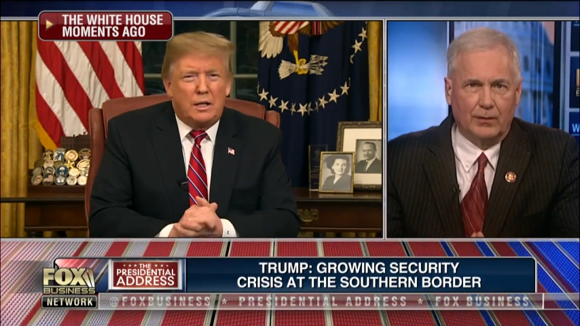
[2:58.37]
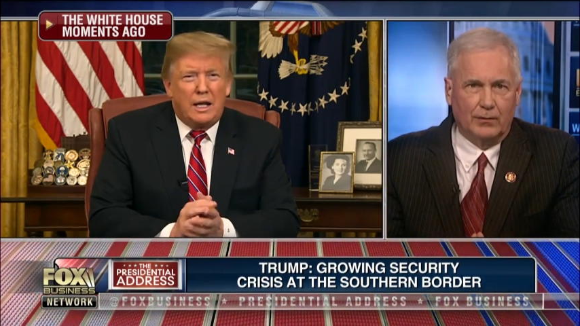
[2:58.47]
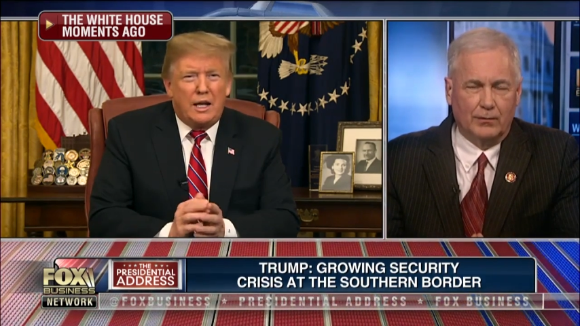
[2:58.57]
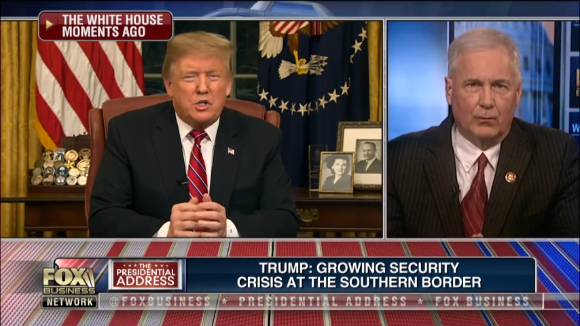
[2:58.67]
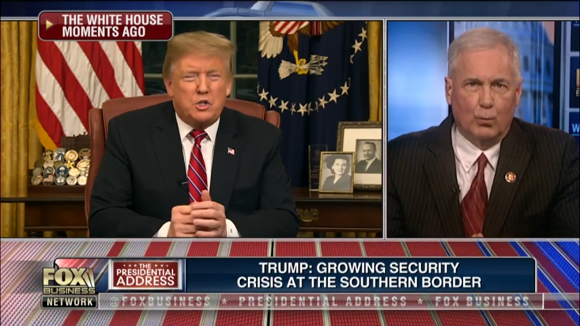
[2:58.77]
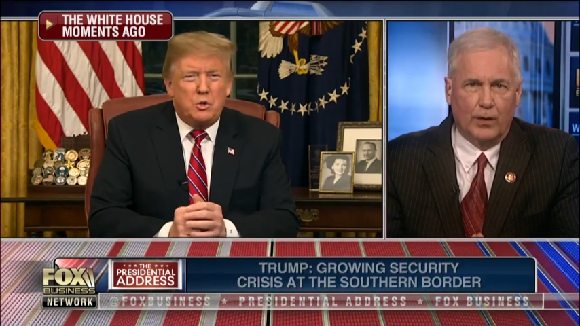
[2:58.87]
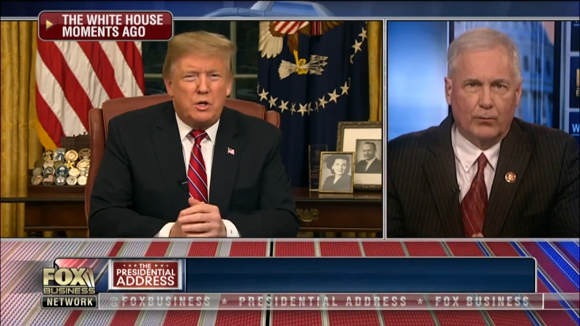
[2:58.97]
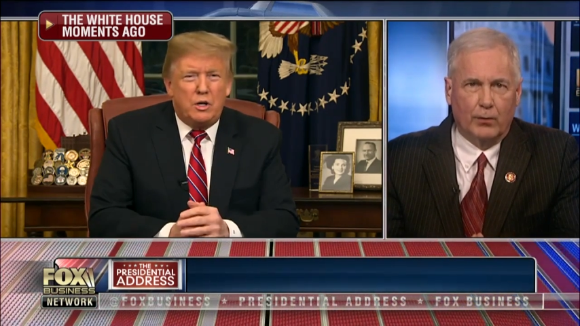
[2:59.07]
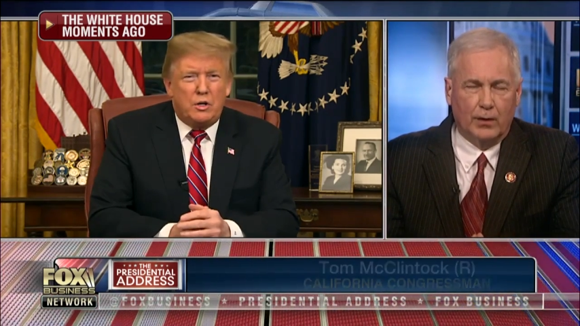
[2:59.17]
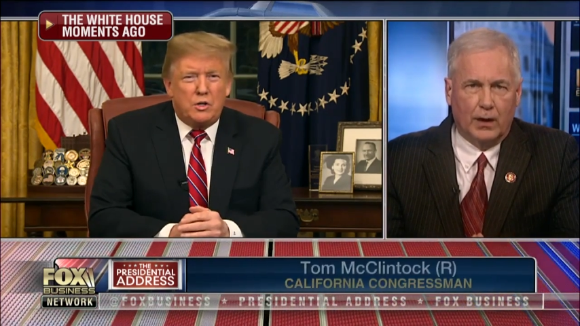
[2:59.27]
Speaker 1: Uh, you know,
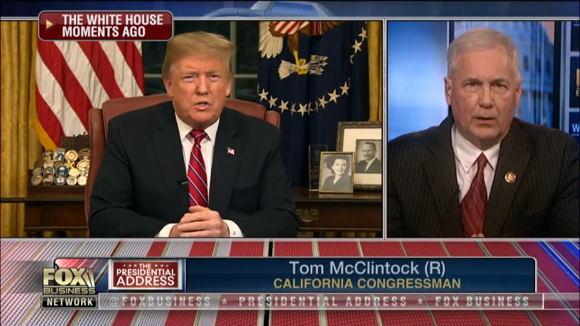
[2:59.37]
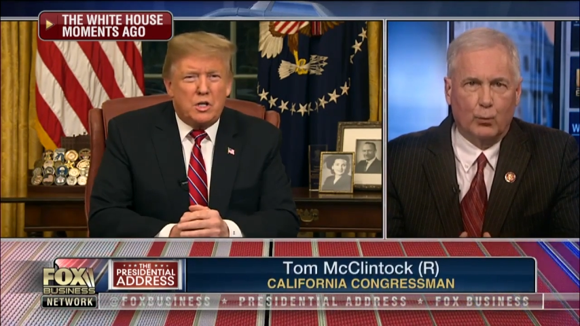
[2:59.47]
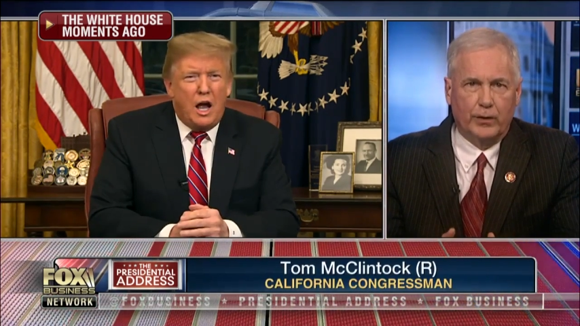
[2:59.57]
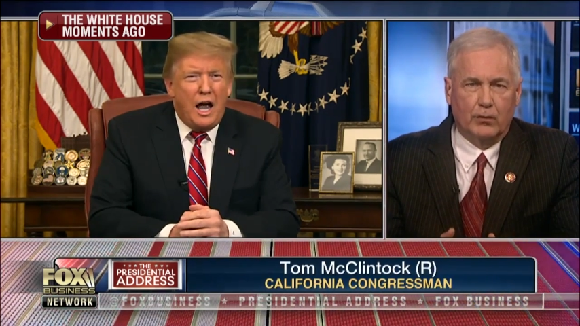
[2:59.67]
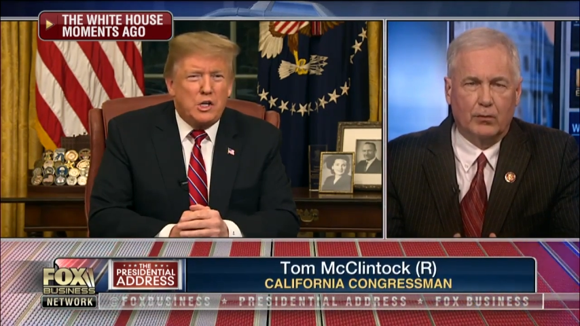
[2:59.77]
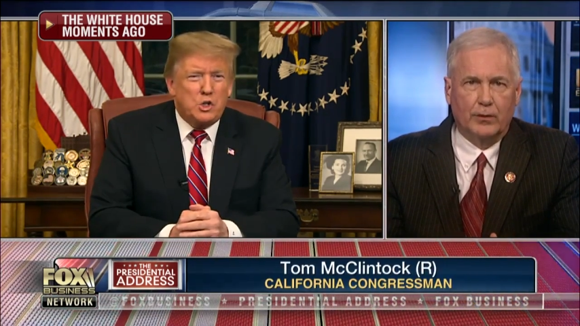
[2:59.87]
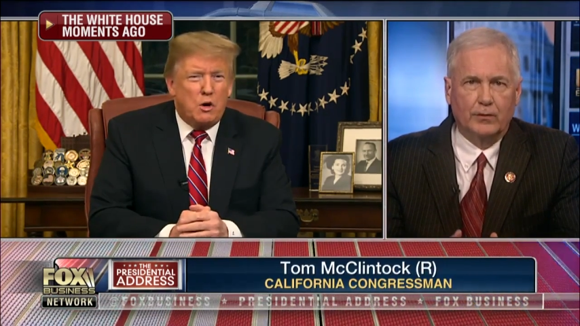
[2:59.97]
whether or not we are going